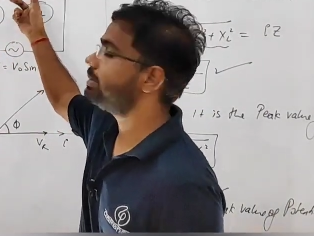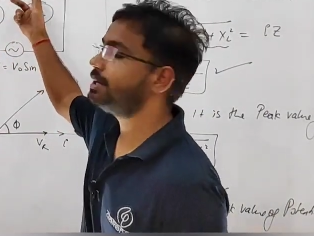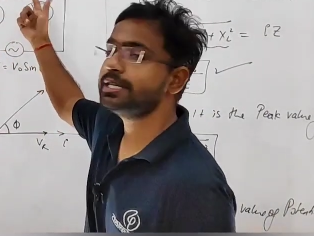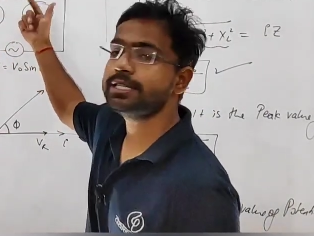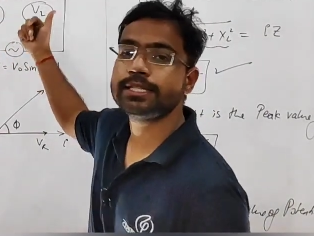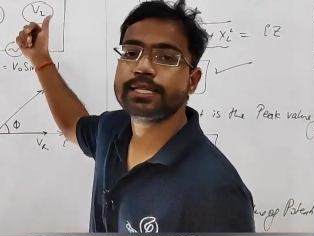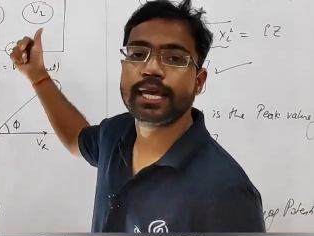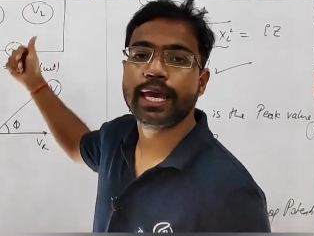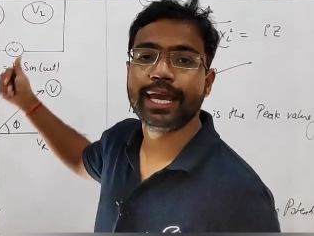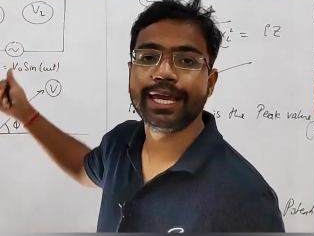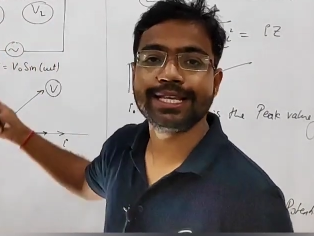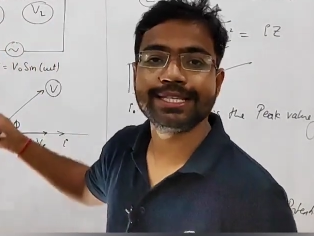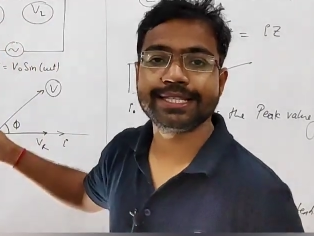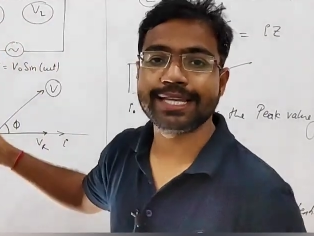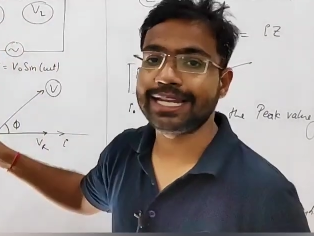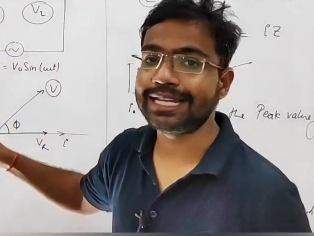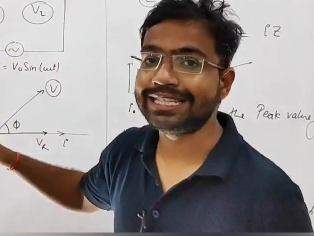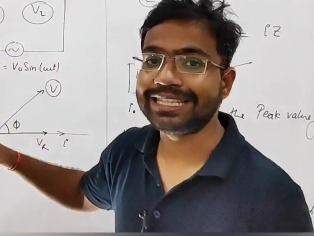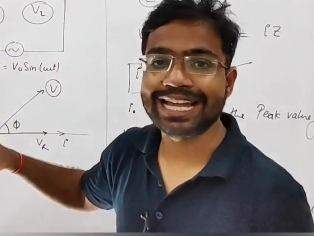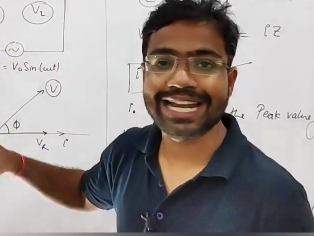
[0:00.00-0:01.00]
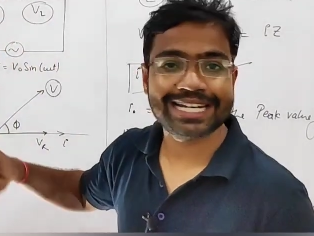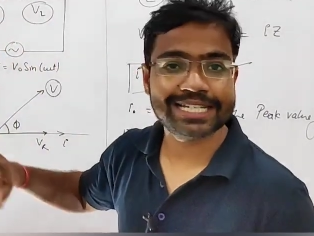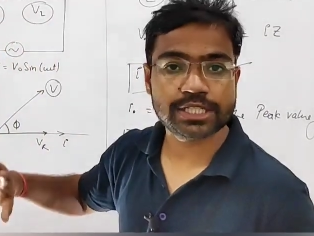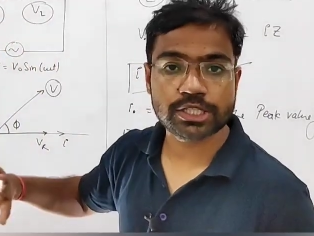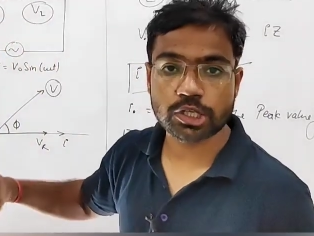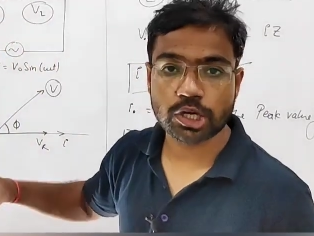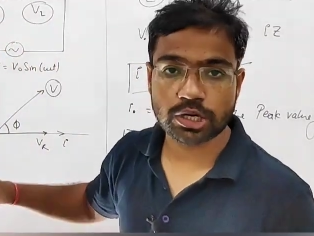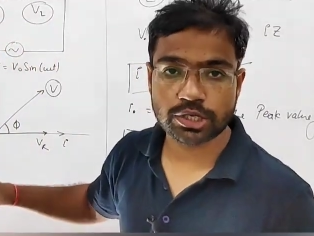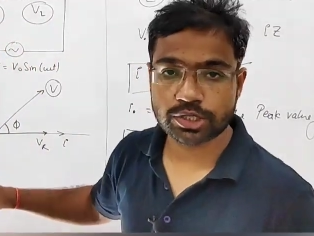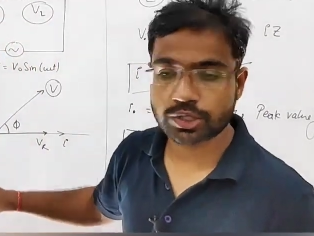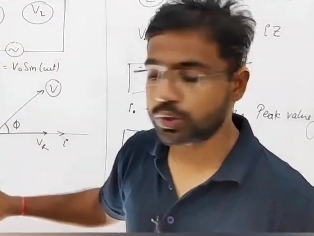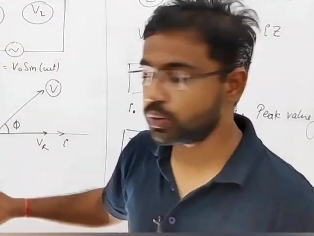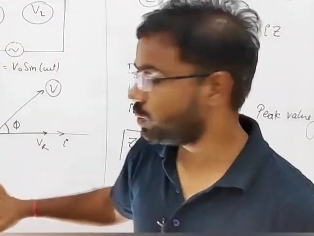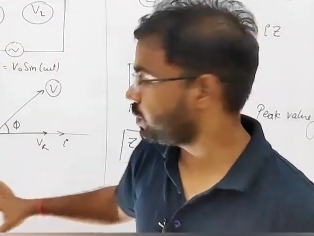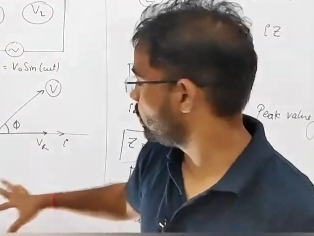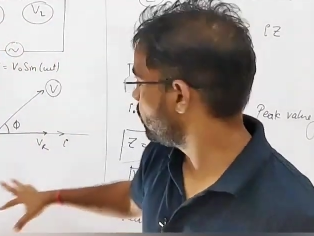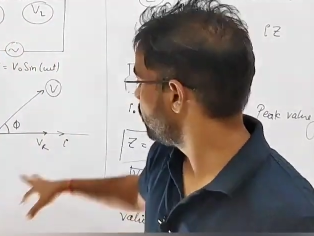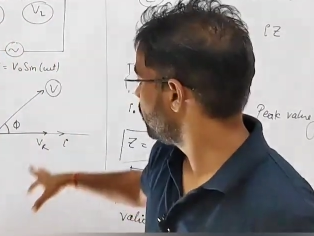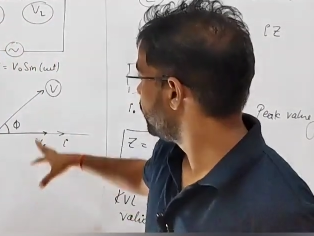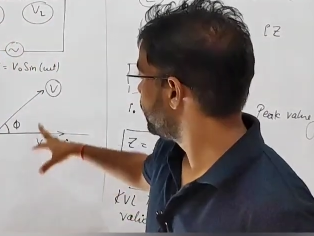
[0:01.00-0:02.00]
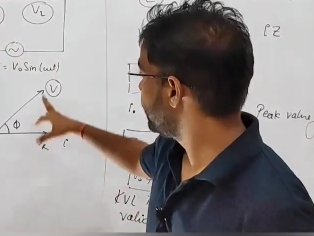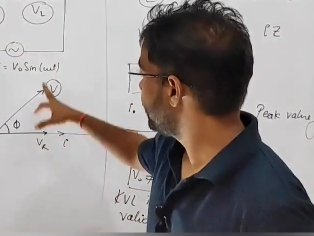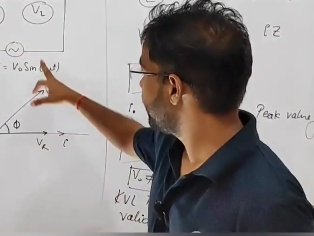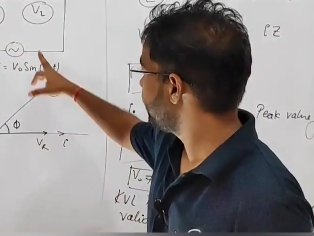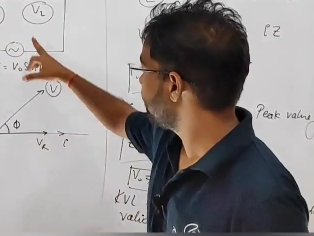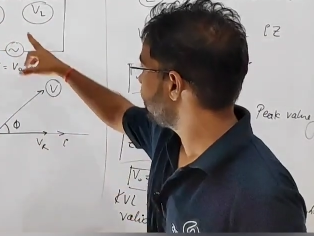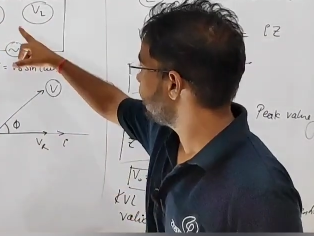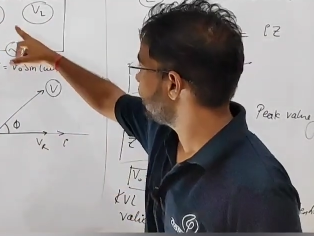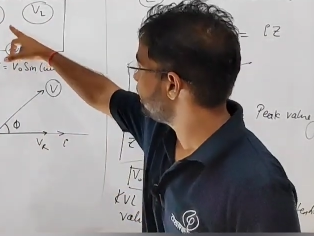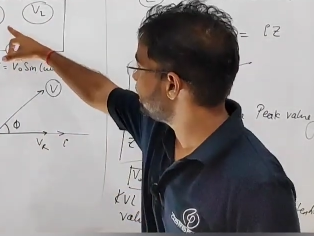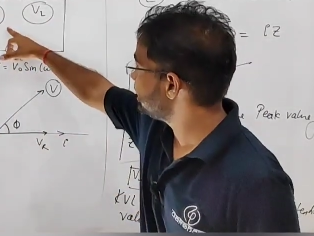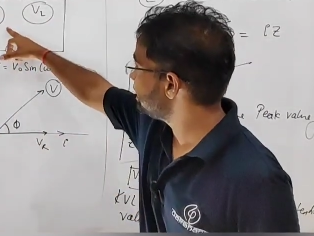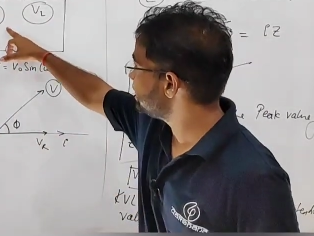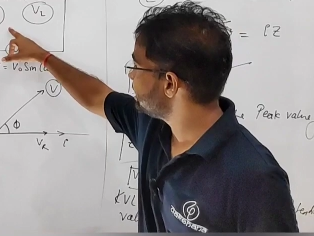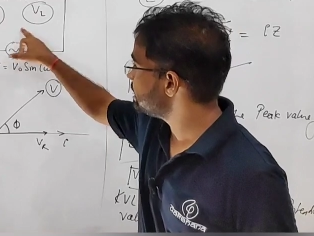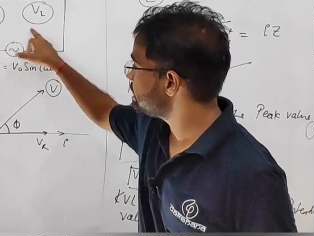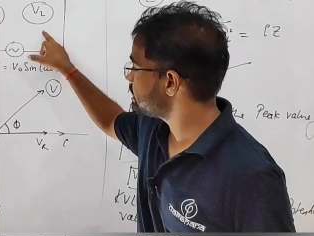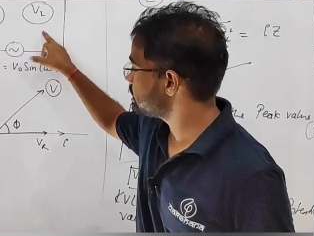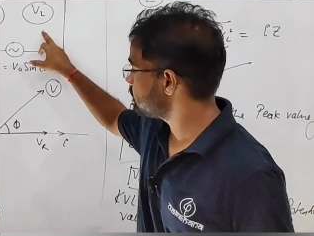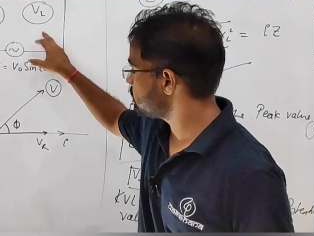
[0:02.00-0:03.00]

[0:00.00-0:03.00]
plus XL. That is not true. In this